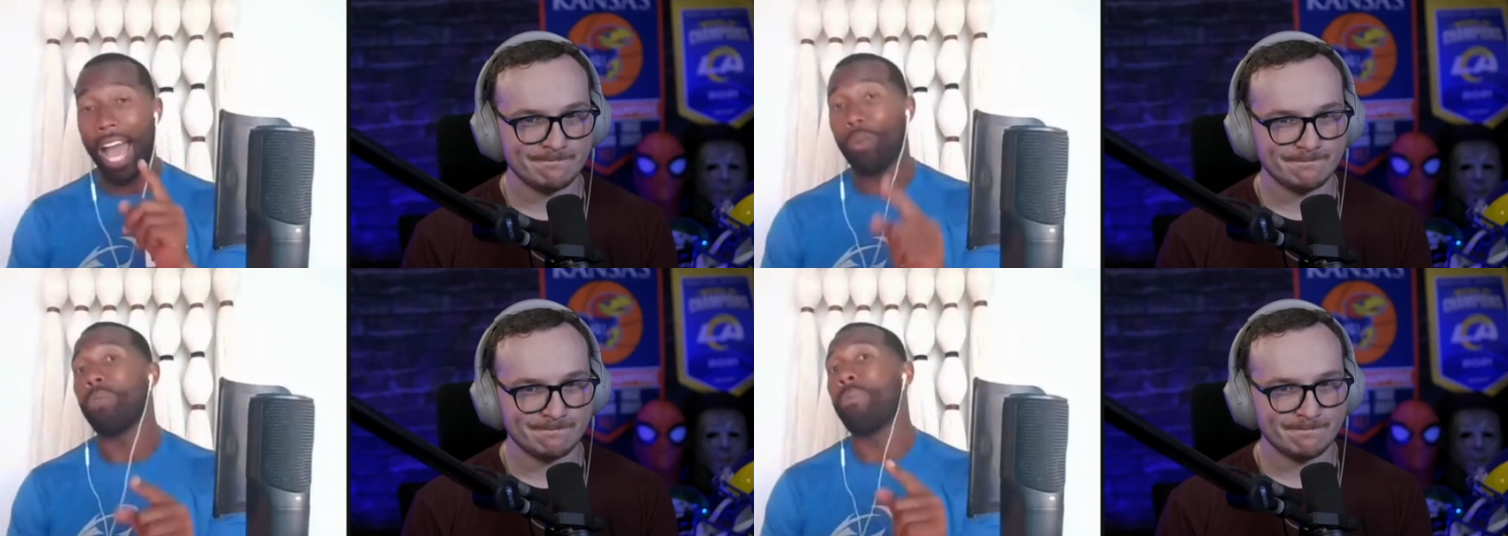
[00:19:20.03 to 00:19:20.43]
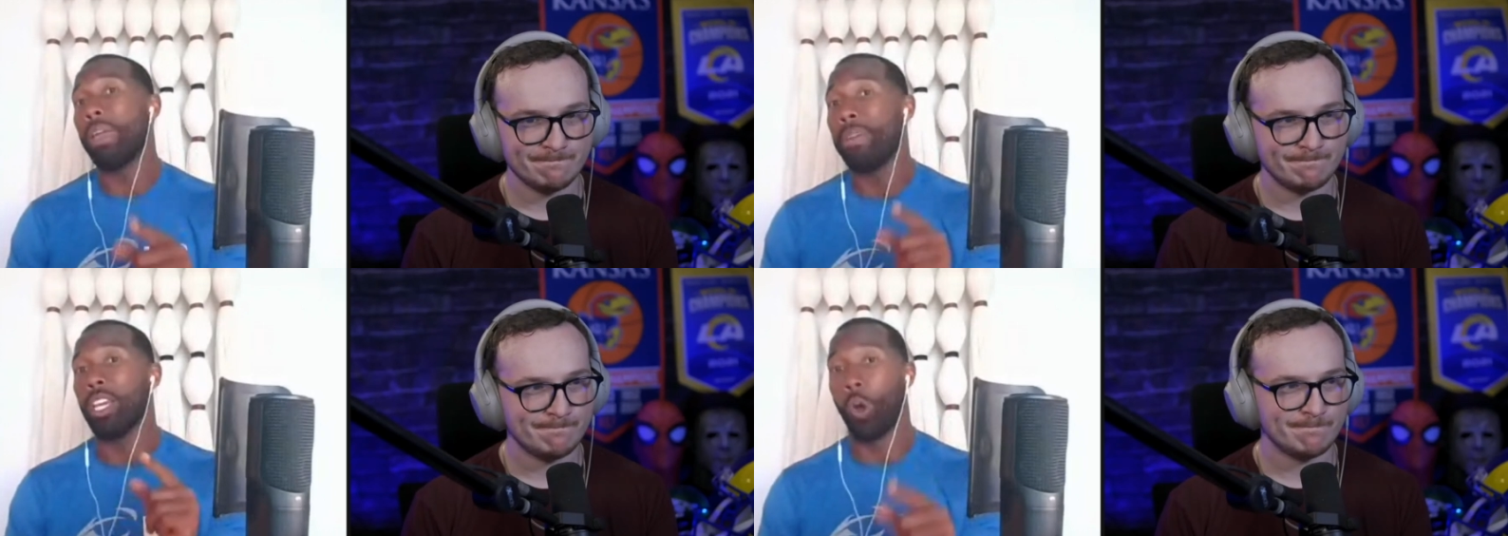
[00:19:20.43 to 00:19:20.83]
Speaker 1: I would
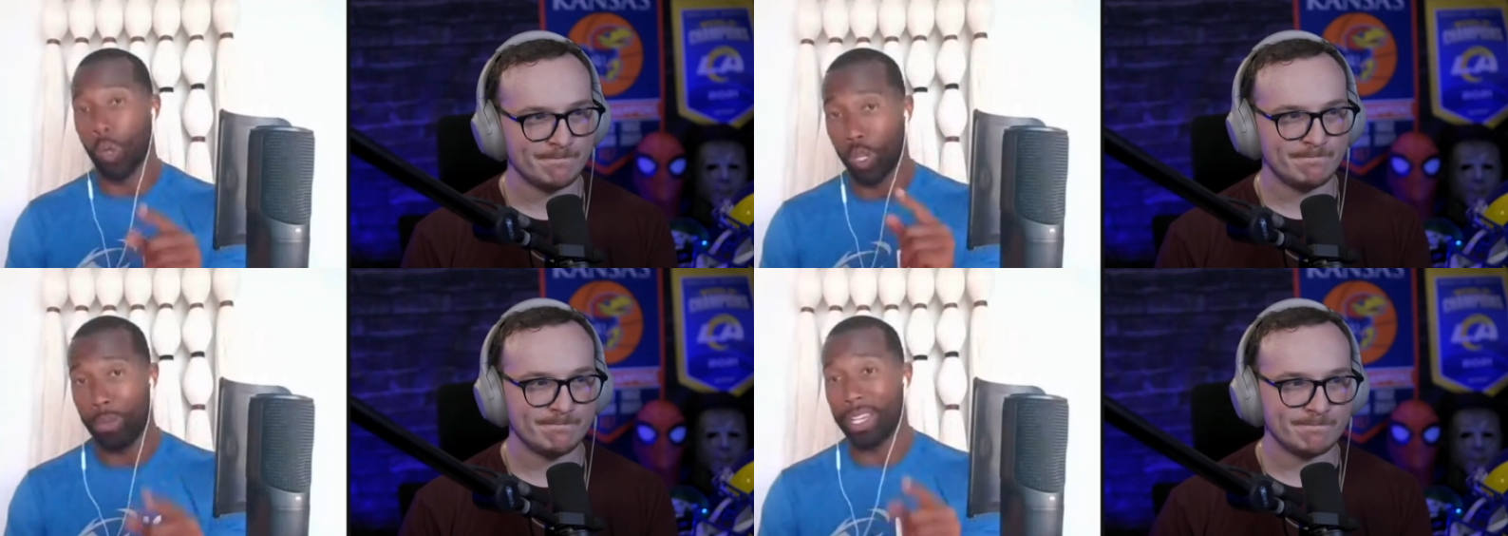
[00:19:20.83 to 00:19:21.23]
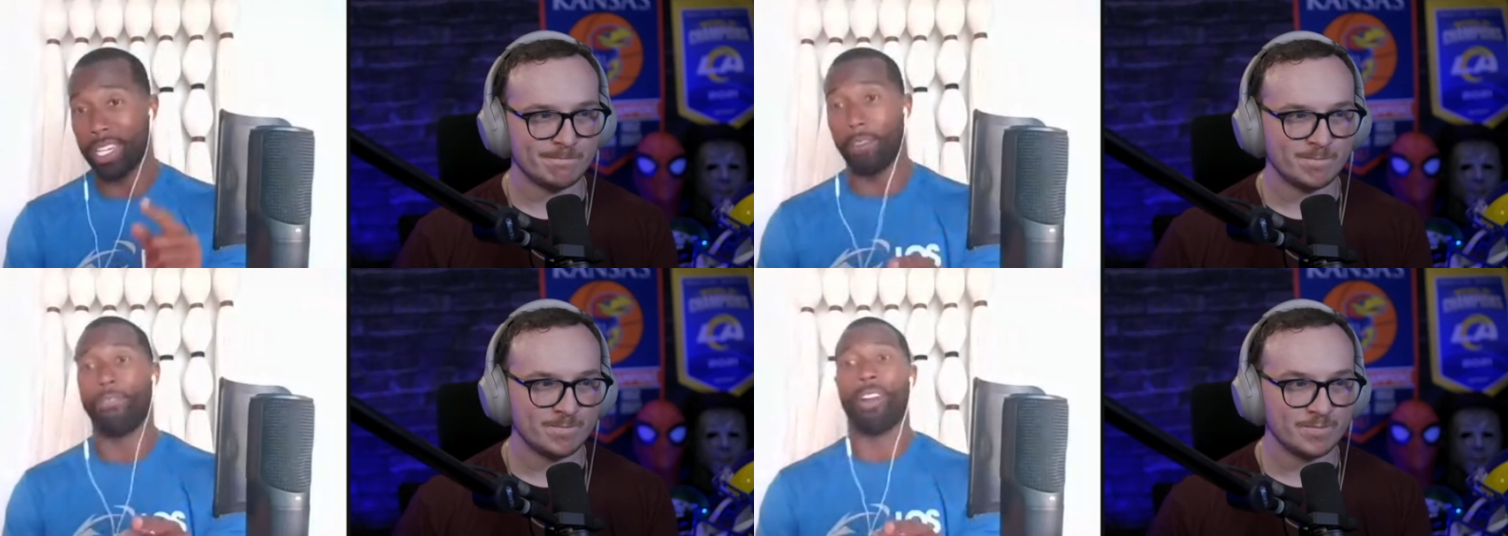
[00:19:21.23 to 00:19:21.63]
maybe go a little
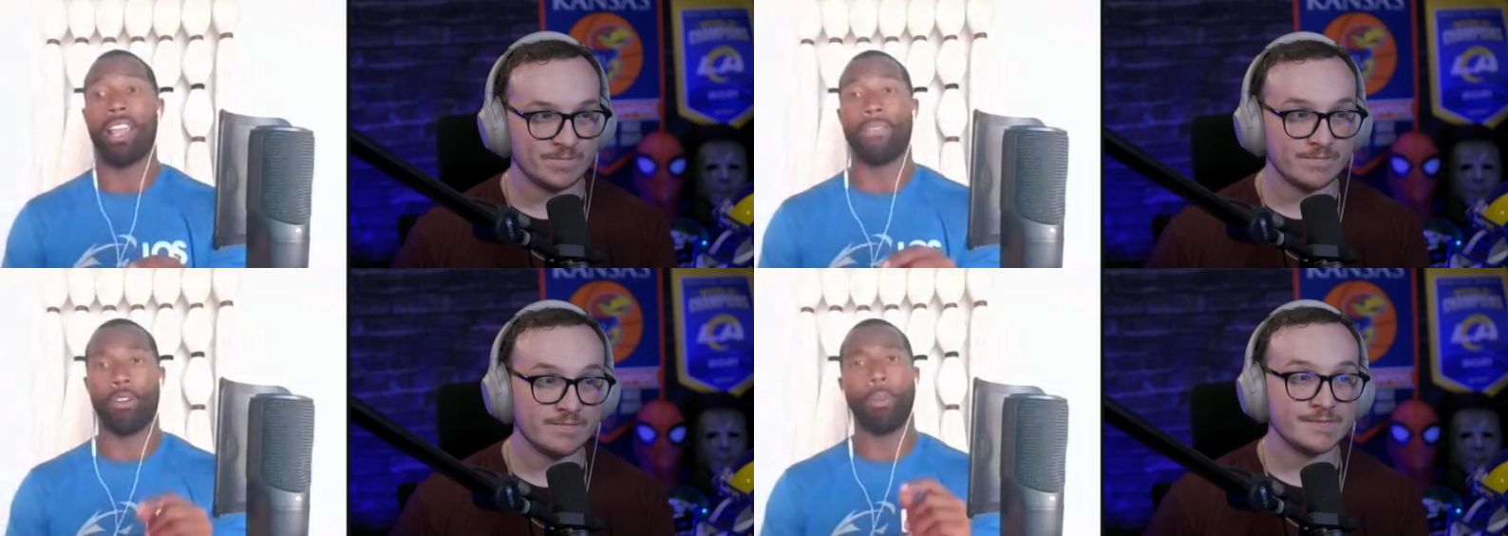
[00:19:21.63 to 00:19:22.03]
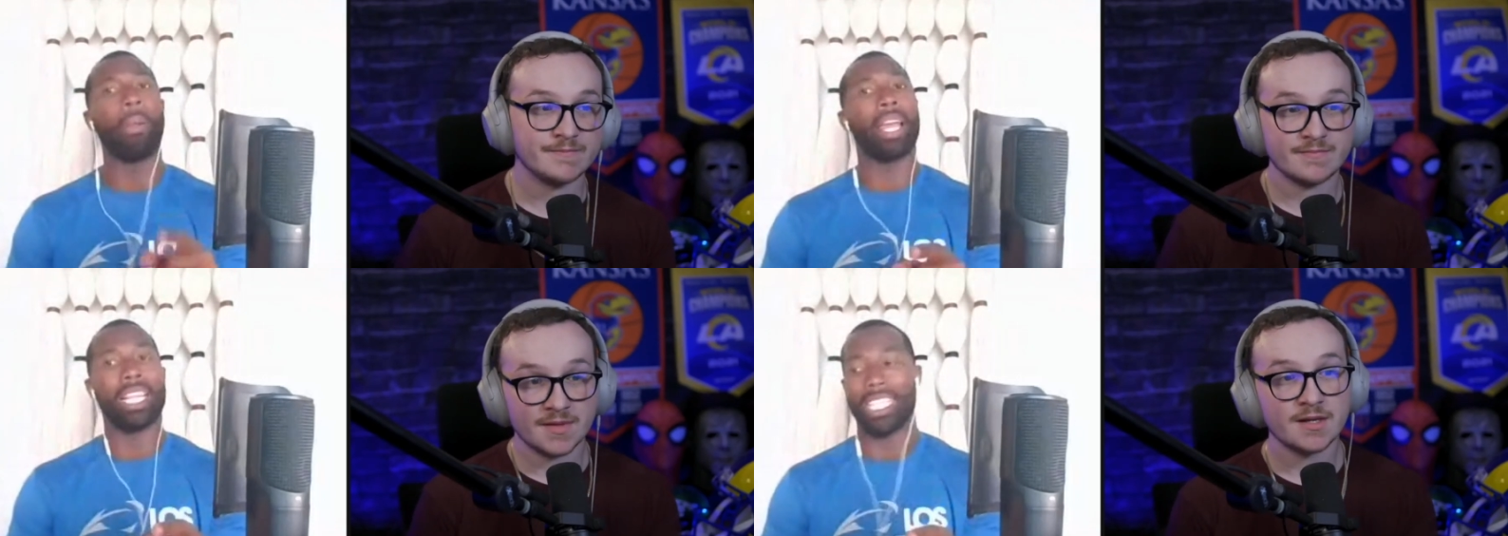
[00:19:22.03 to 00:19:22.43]
bit different if they
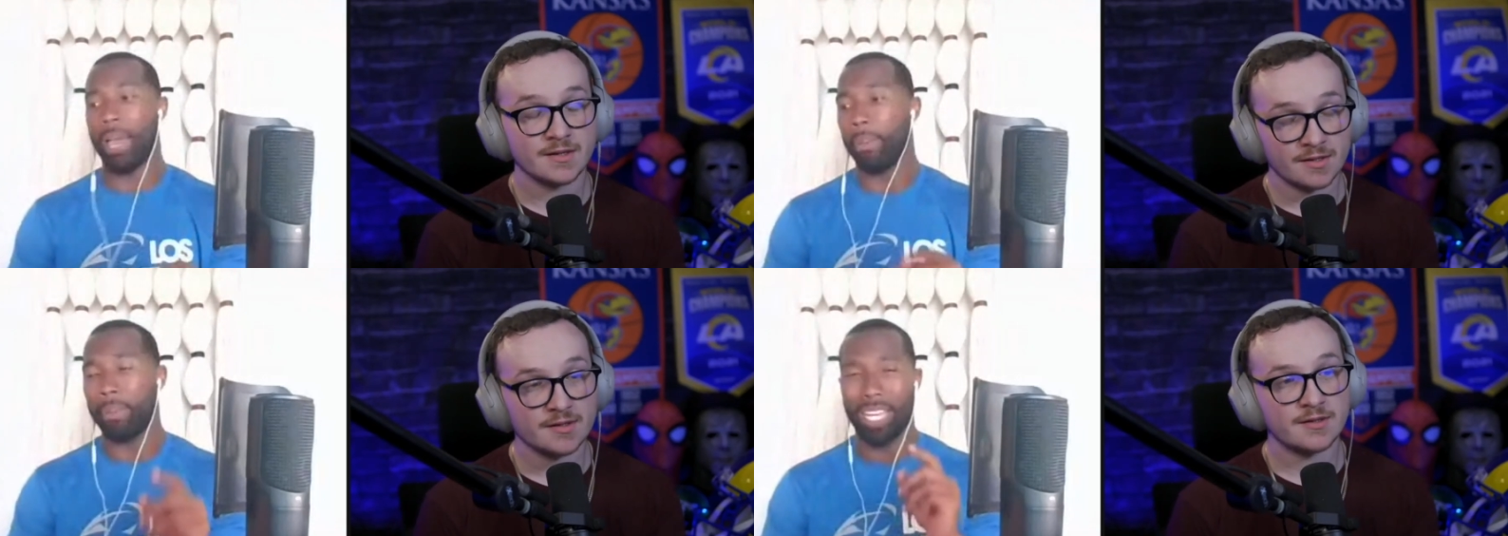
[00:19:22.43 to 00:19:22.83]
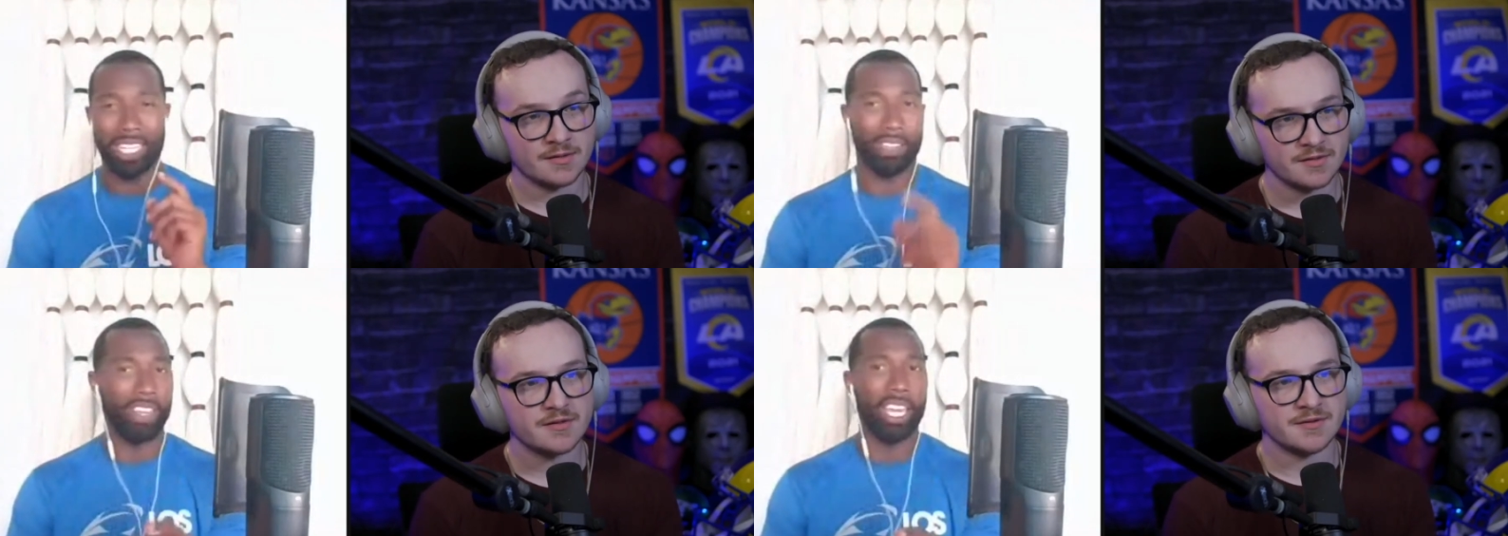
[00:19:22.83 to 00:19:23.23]
were playing in Tampa
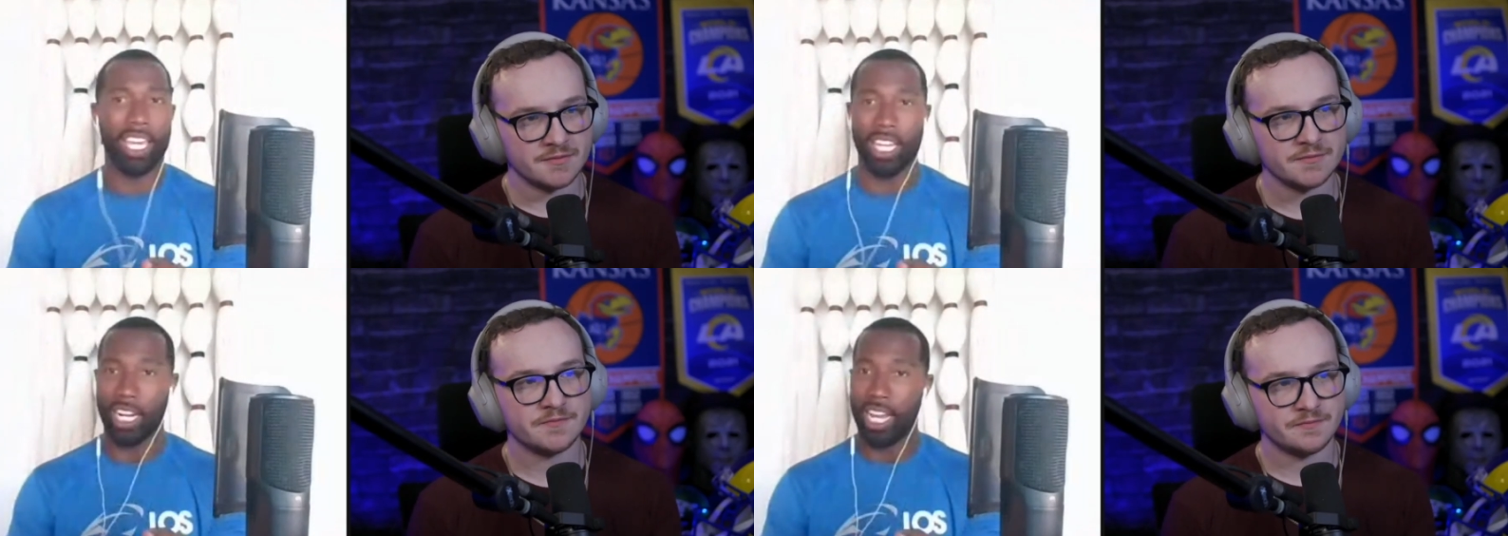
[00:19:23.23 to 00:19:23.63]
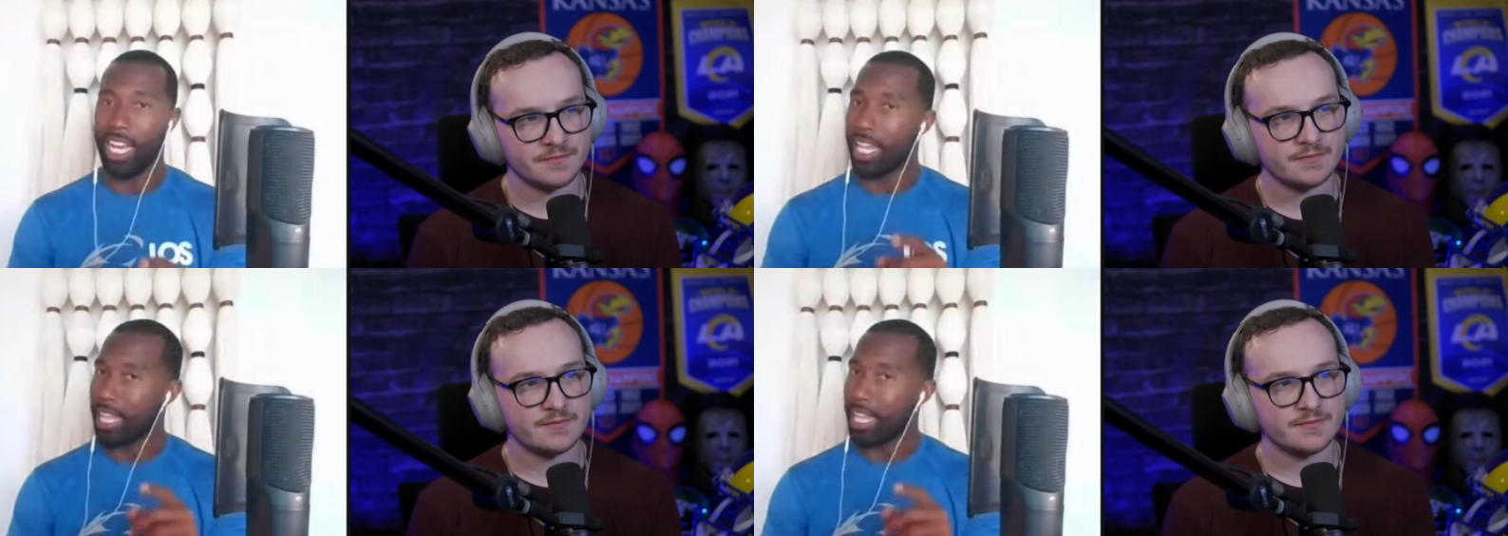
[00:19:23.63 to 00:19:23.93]
because of the heat.